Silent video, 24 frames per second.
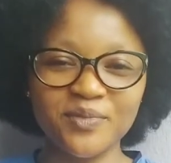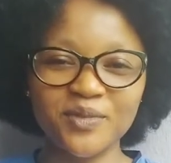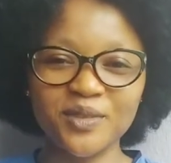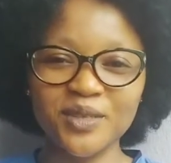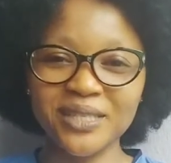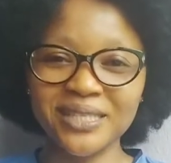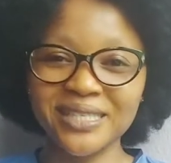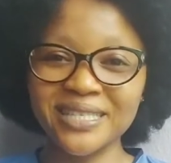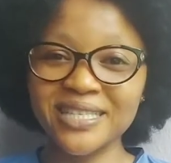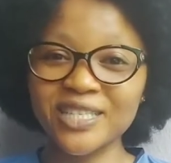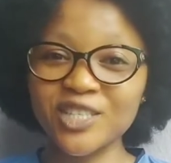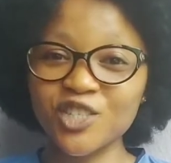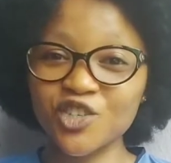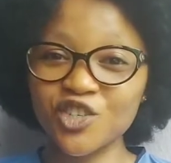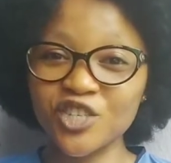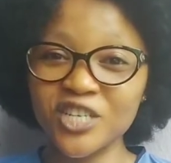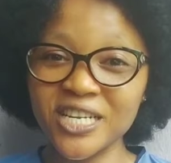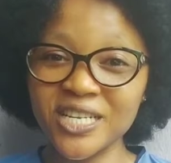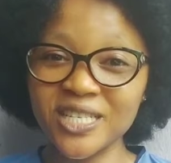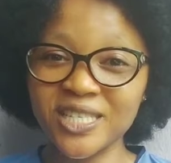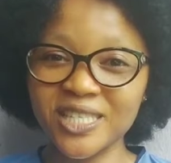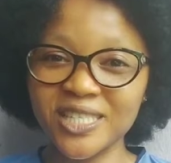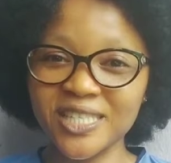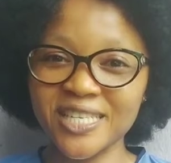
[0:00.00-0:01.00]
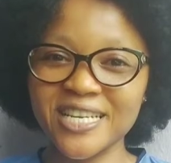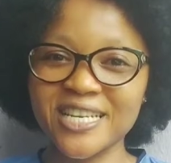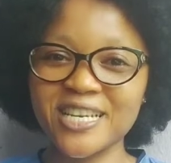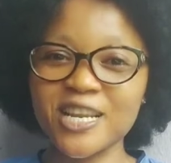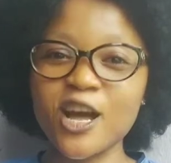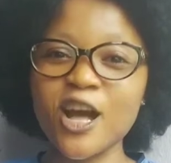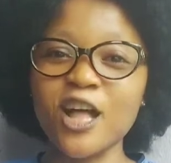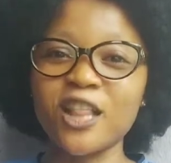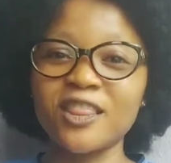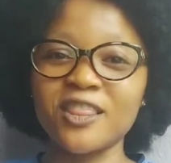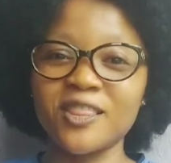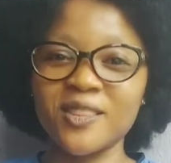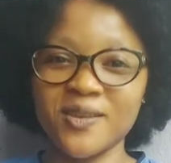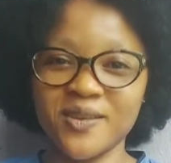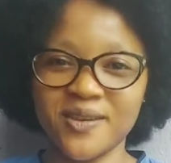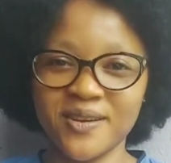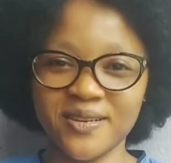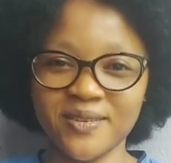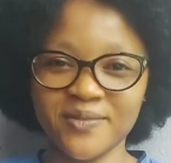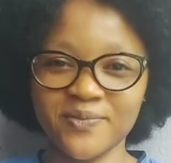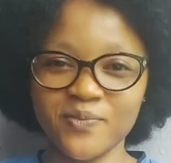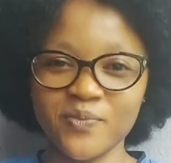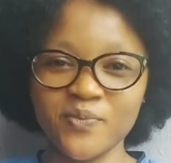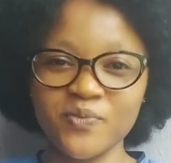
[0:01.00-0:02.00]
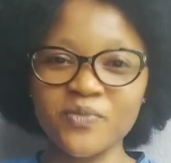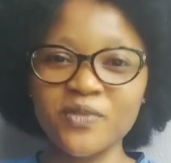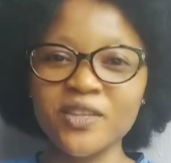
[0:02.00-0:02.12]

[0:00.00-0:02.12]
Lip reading: Just listen and learn.